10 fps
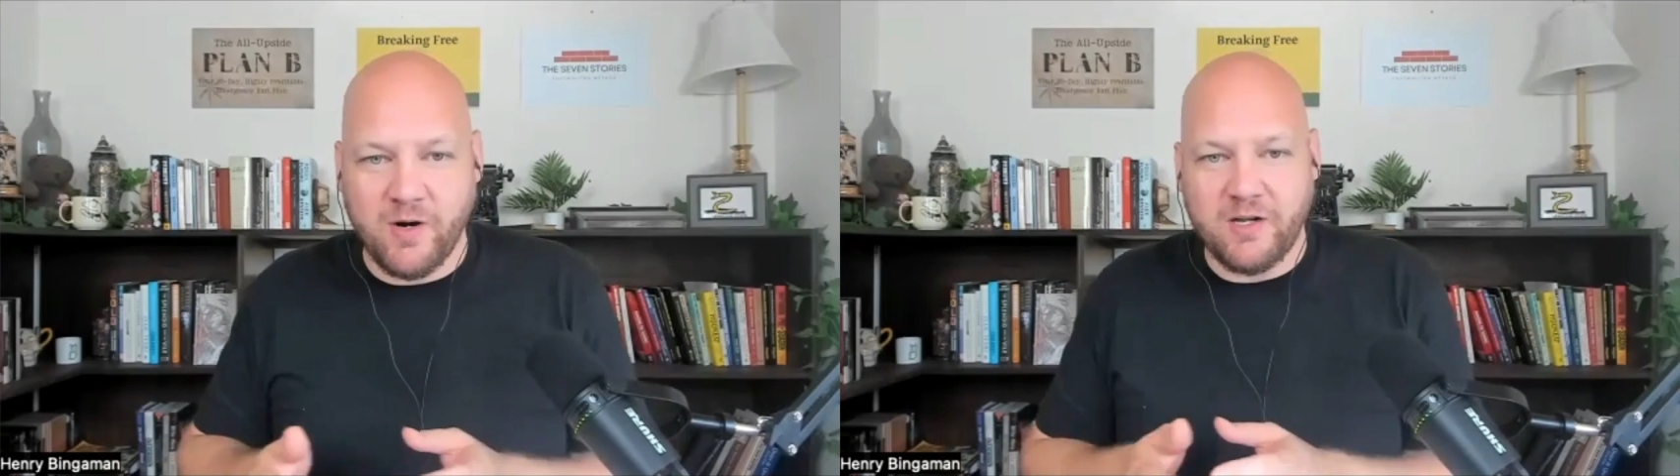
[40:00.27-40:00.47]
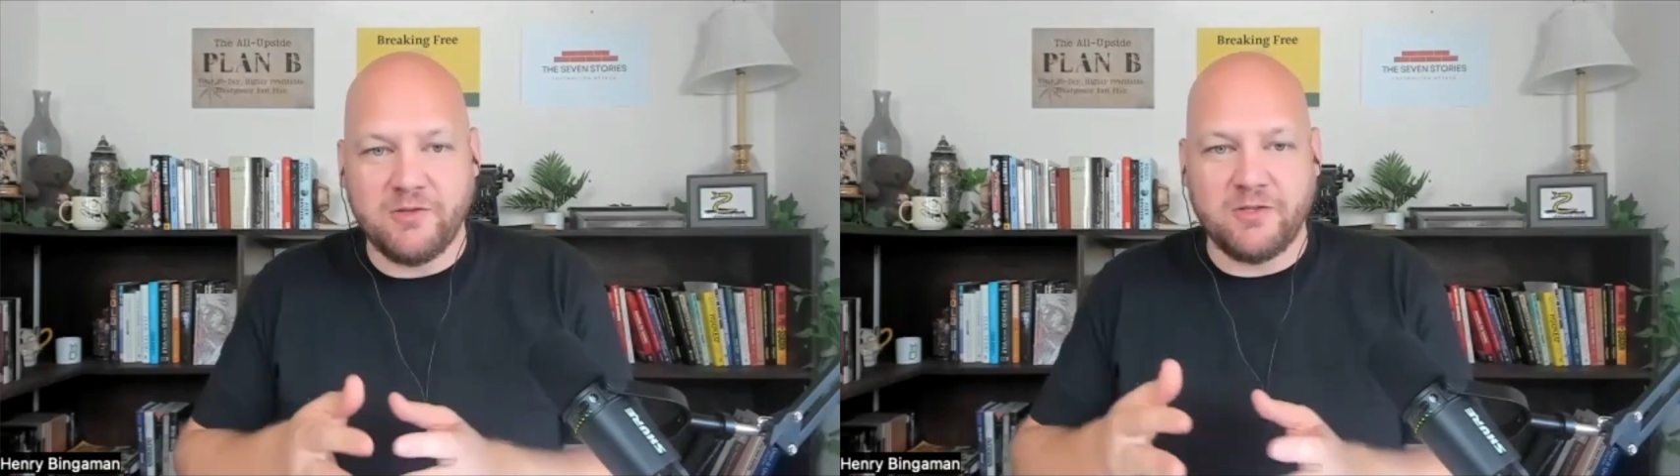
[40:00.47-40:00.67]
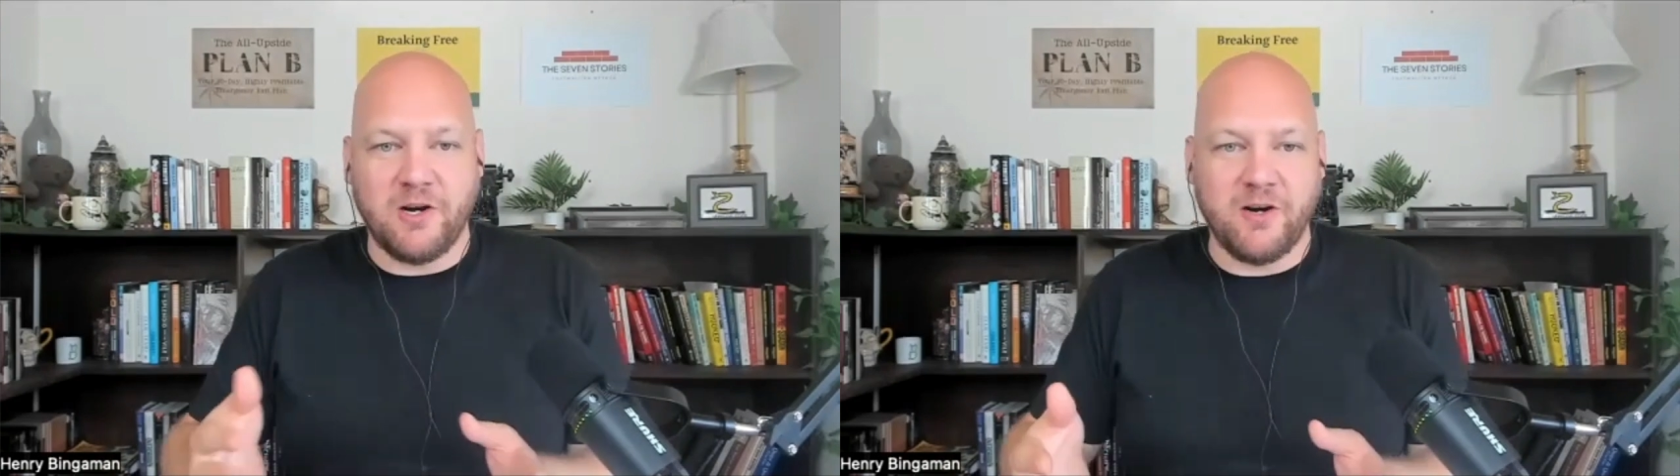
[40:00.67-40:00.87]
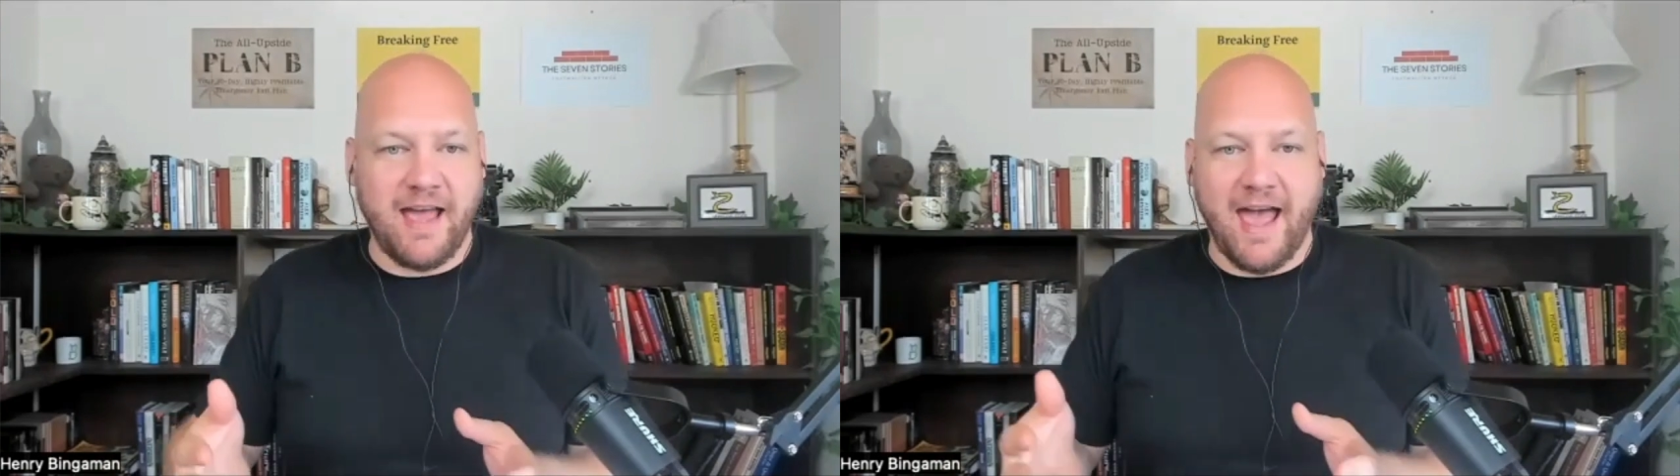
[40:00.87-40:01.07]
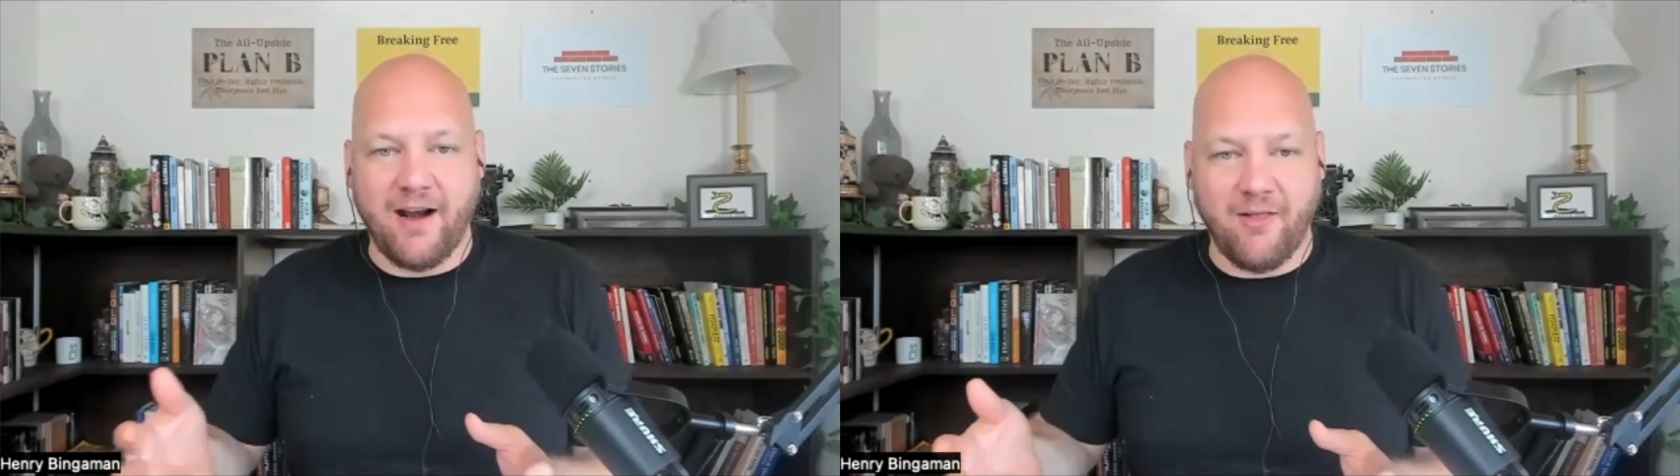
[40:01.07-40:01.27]
where do you start
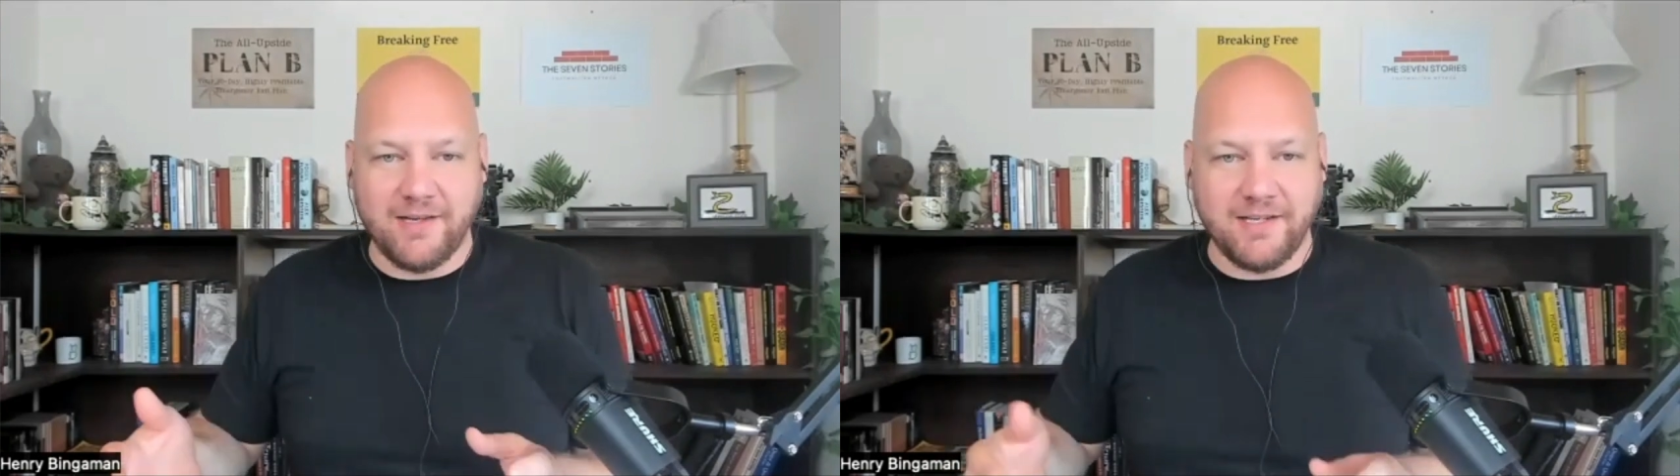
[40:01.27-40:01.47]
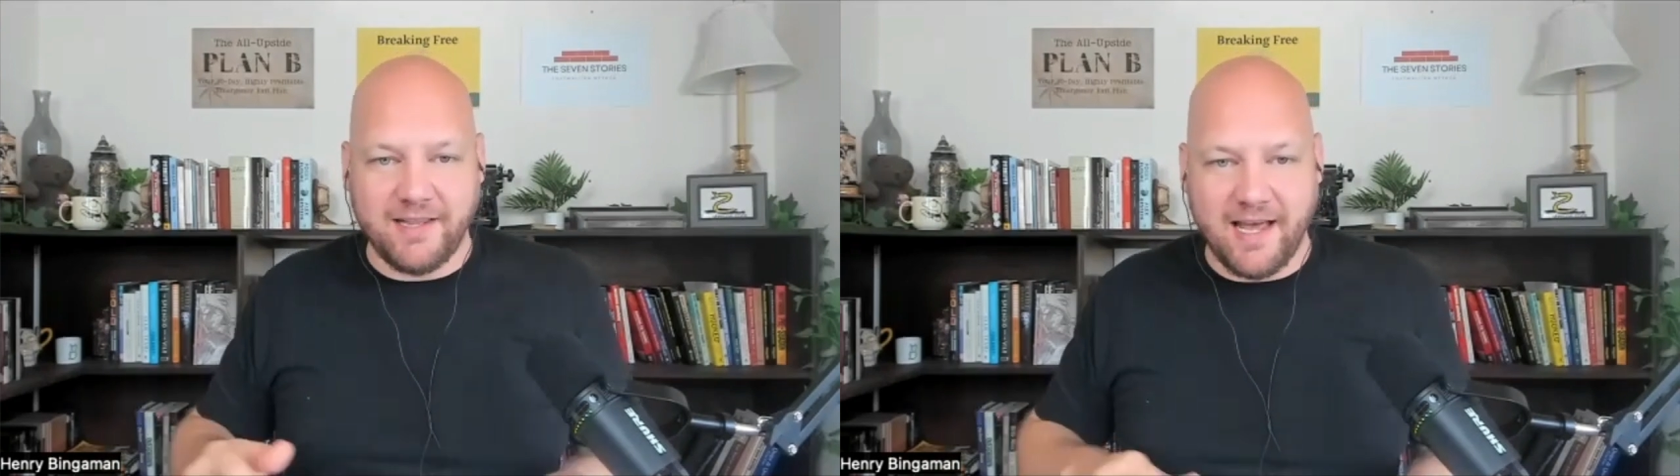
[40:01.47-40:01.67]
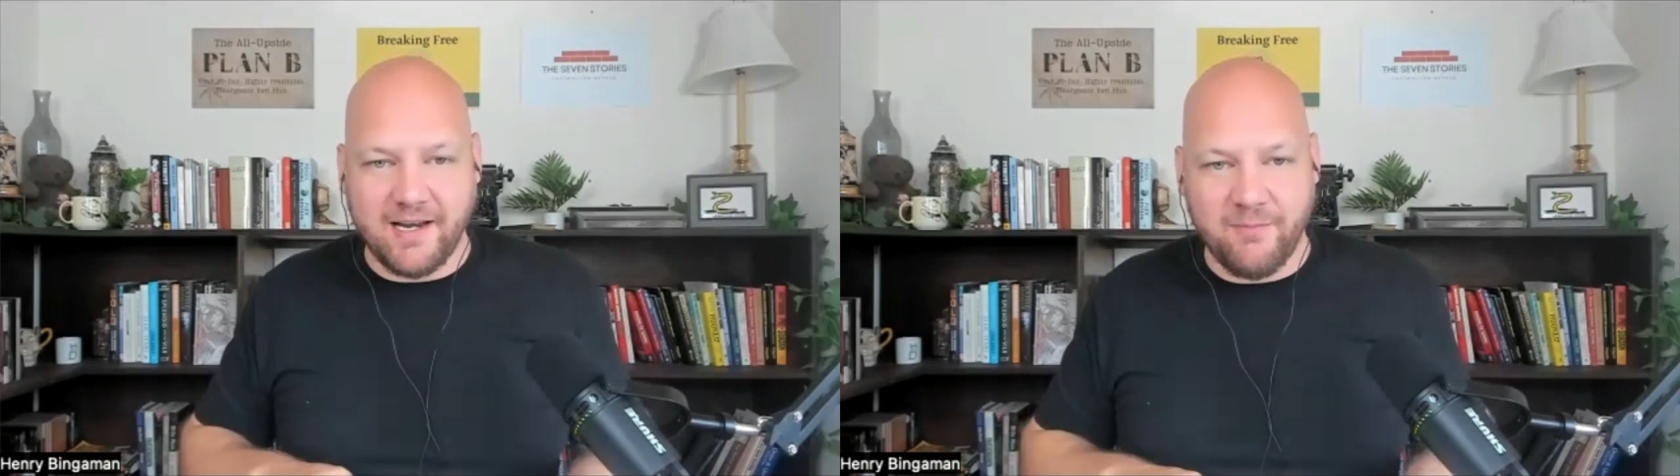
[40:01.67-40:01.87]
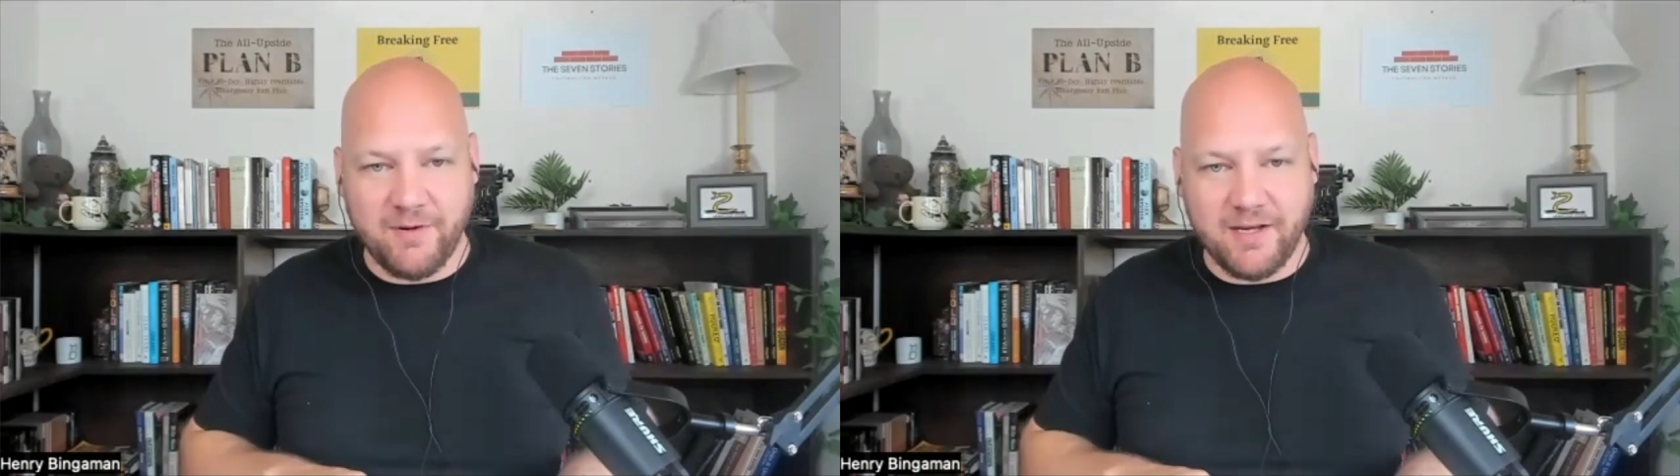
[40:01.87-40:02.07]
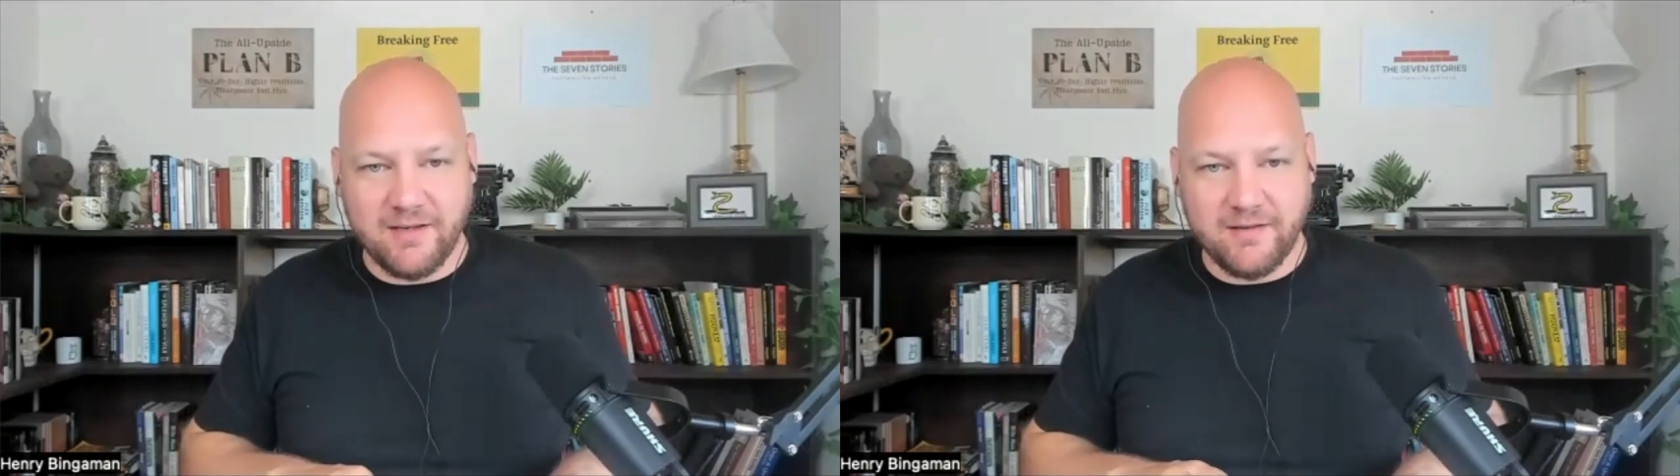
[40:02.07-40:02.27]
analyzing that
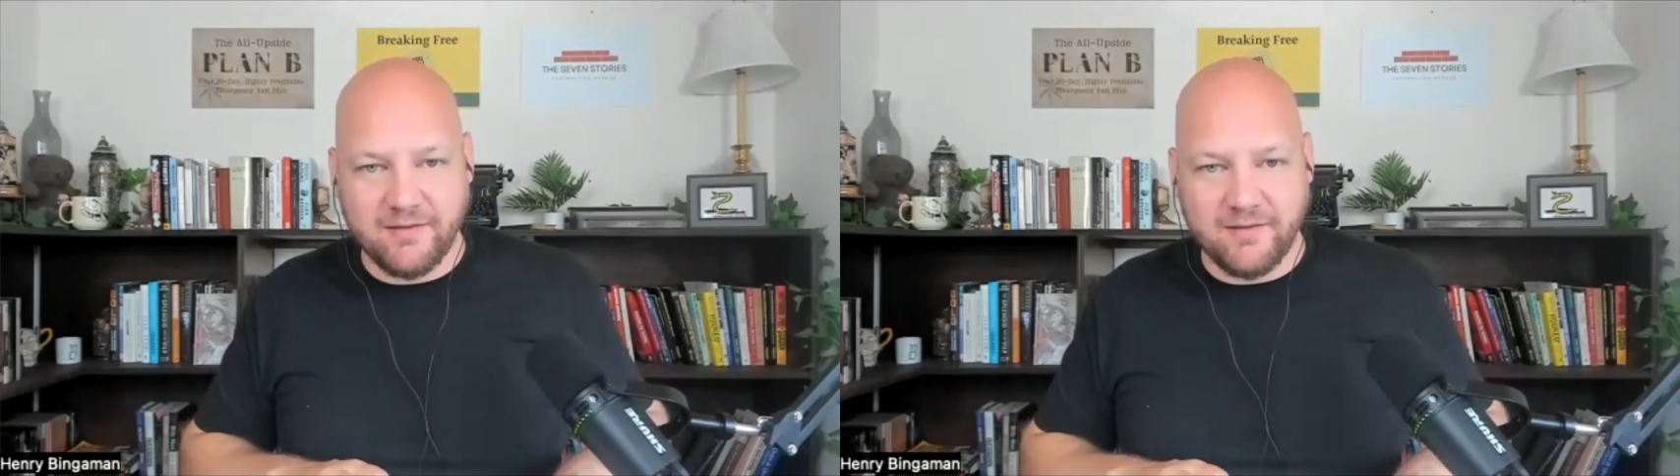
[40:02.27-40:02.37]
company